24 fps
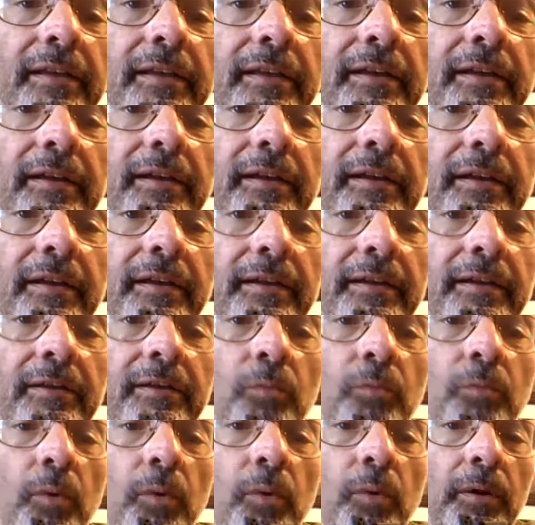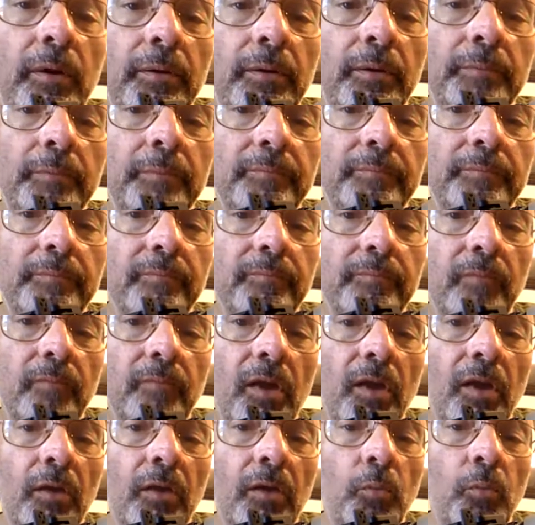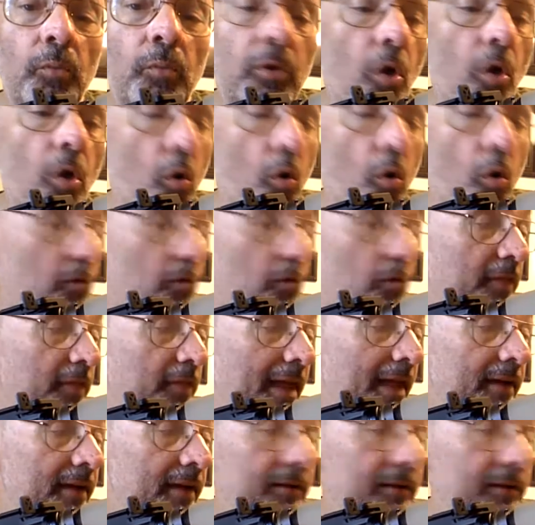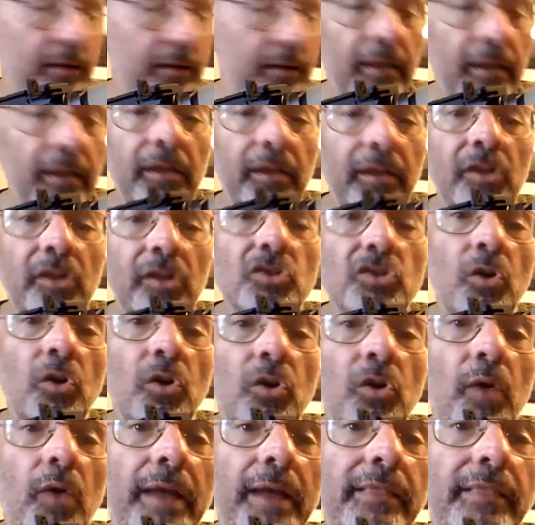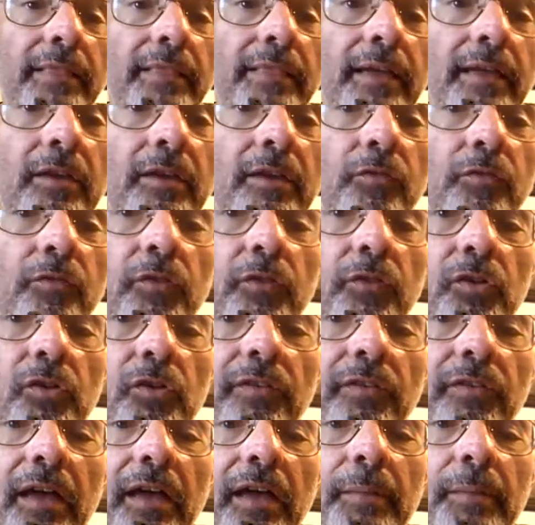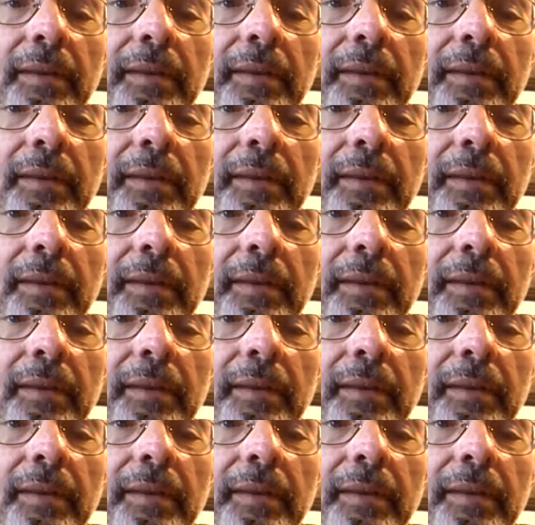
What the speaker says: we'll go over that. So I thank you for your time and